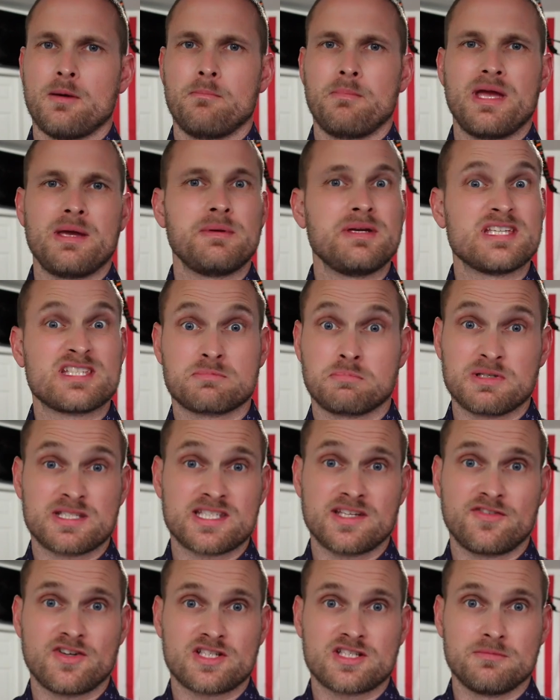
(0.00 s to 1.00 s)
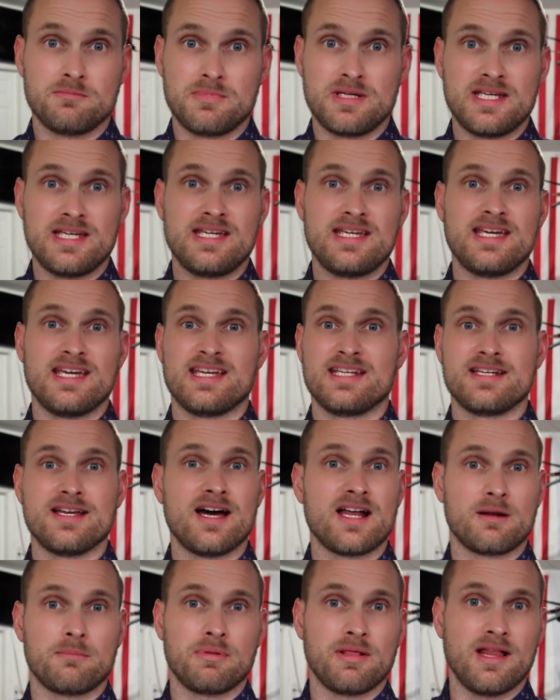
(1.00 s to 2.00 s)
may be specific to me and
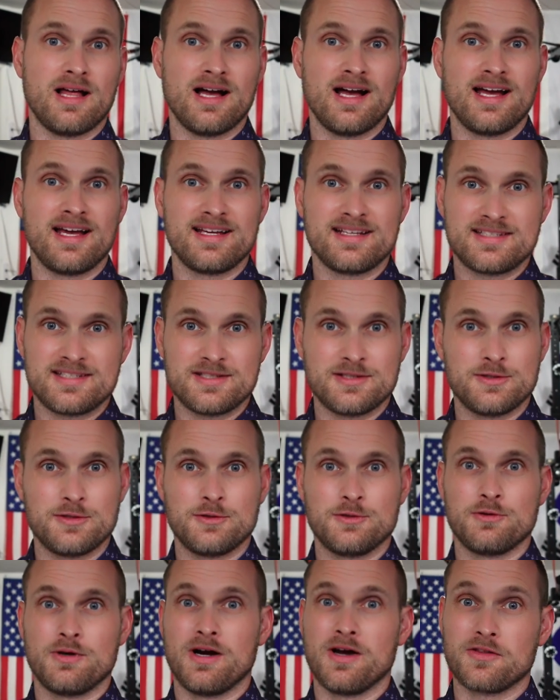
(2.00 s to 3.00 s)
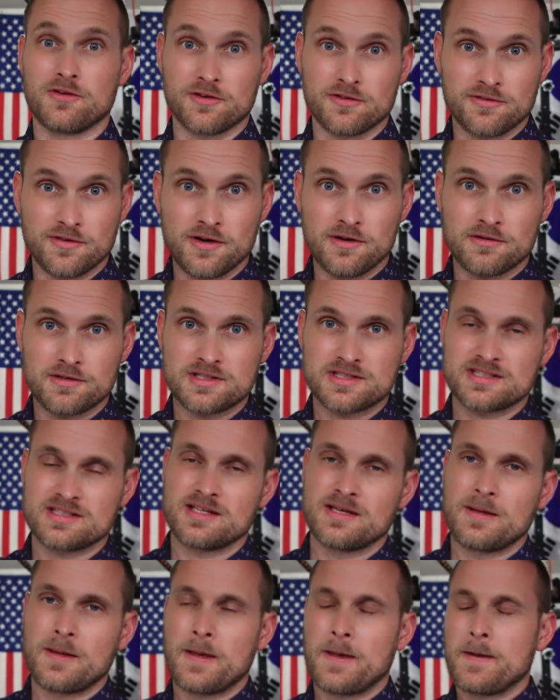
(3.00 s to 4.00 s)
not apply to other folks.
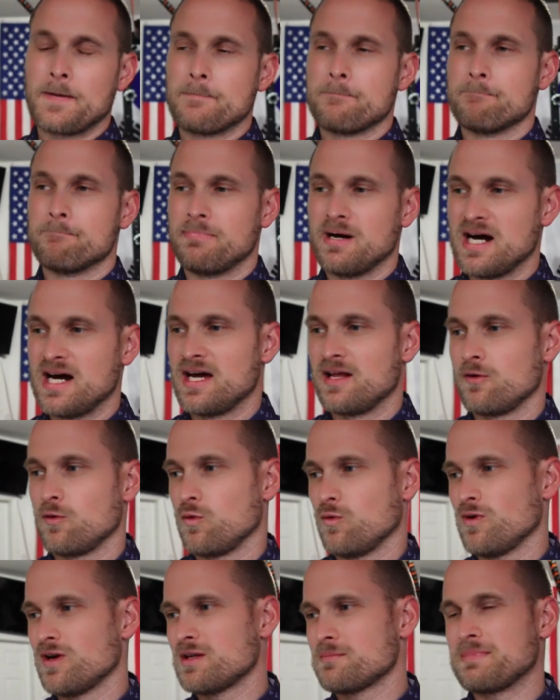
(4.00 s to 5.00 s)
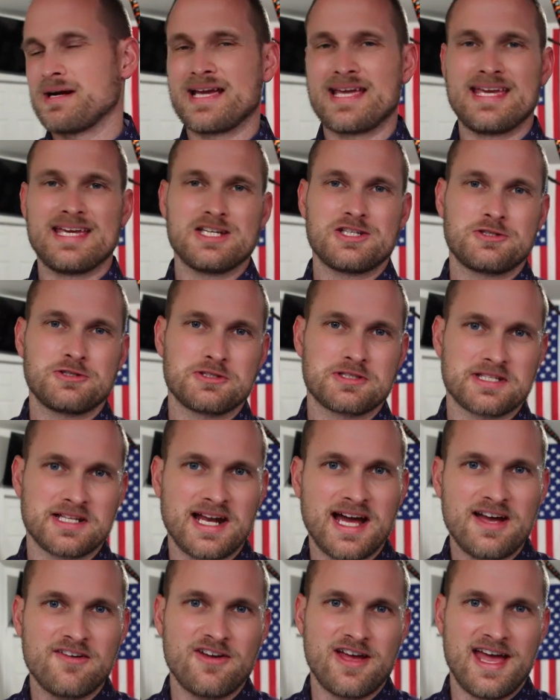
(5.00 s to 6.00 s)
But one of my issues that
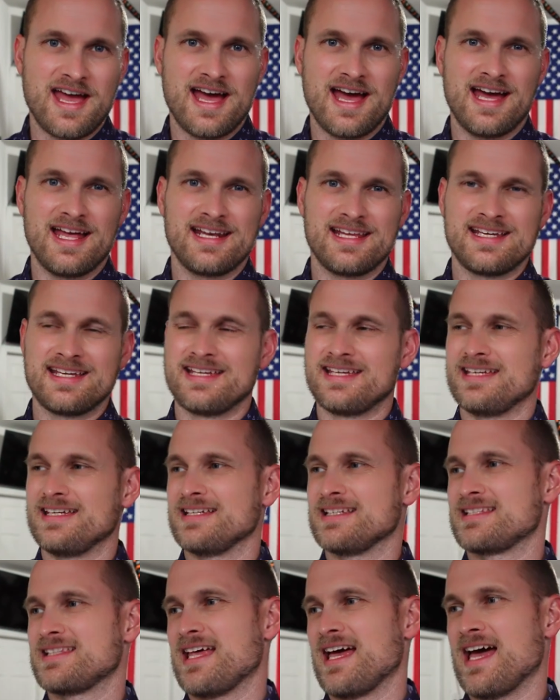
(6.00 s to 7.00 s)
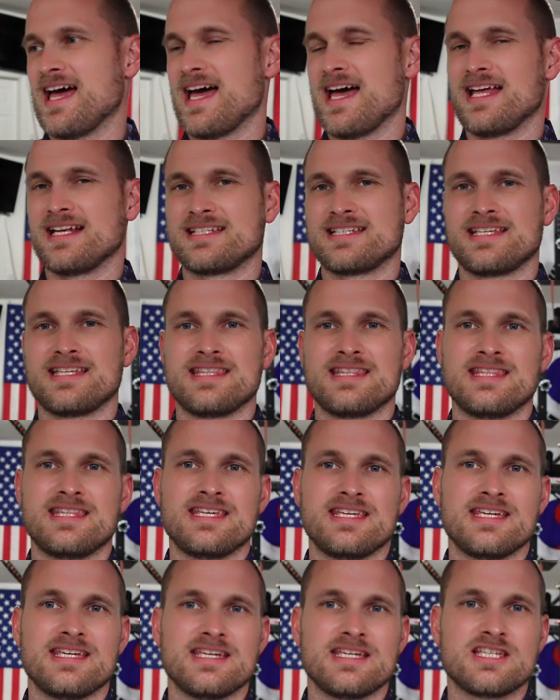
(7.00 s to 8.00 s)
I've had is that
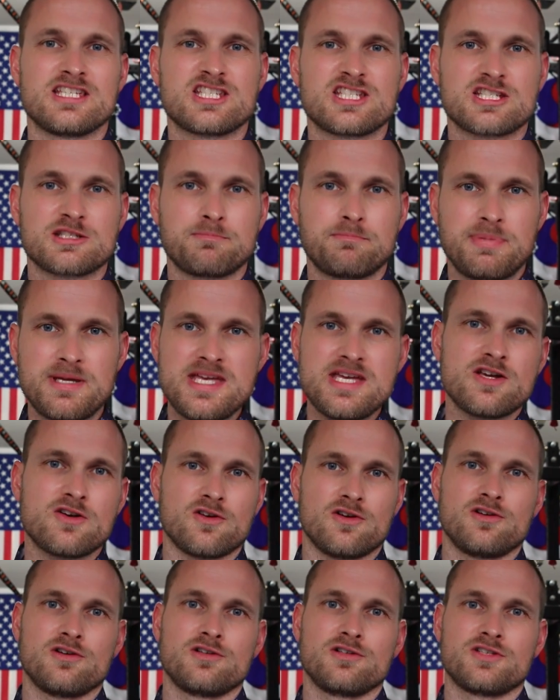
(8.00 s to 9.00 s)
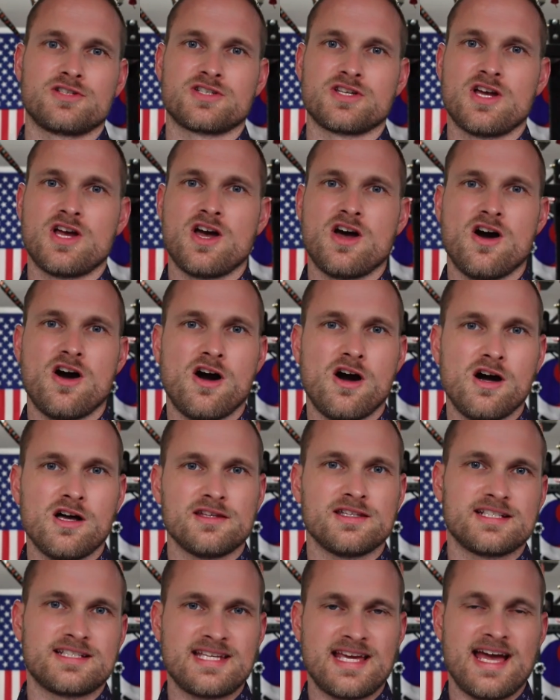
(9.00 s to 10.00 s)
the speakers on
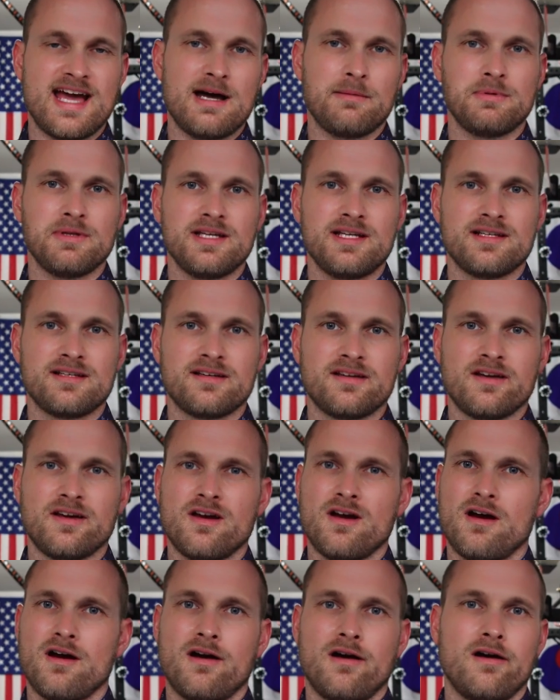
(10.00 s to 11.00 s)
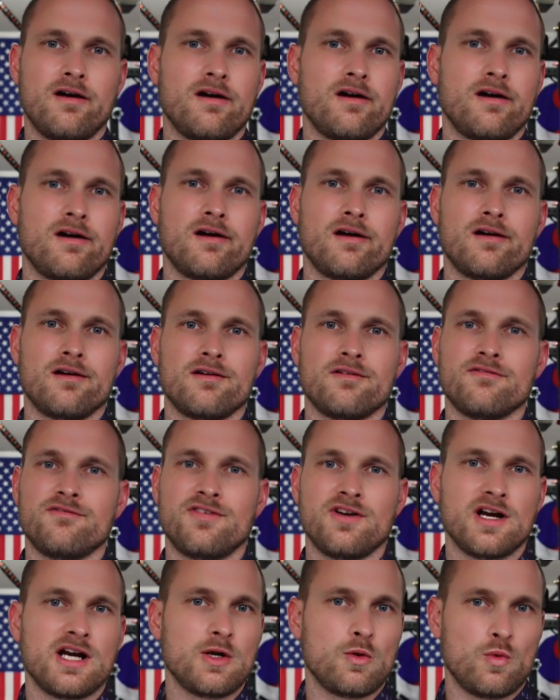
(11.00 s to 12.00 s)
the tablet are
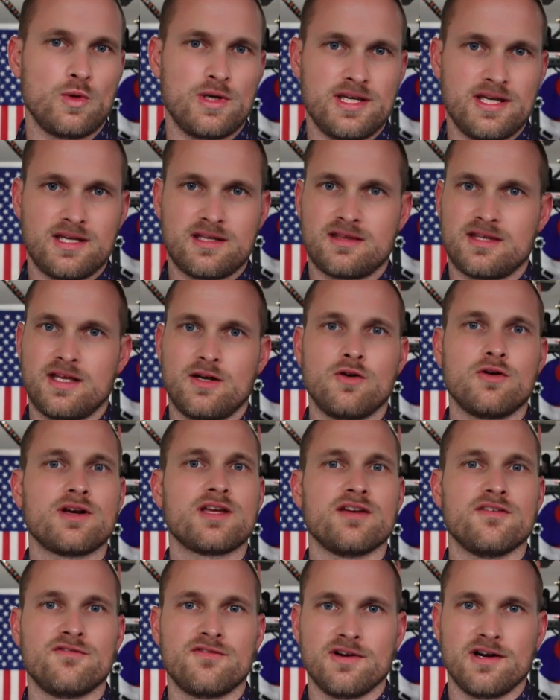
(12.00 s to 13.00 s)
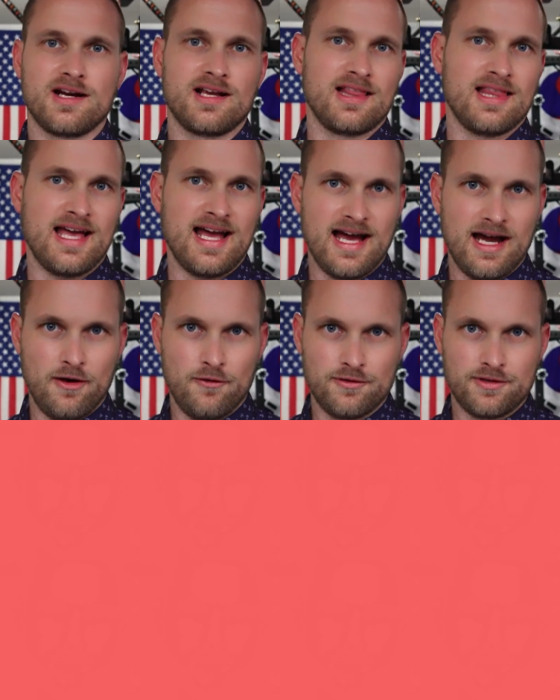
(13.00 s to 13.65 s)
very weak. They don't get very loud.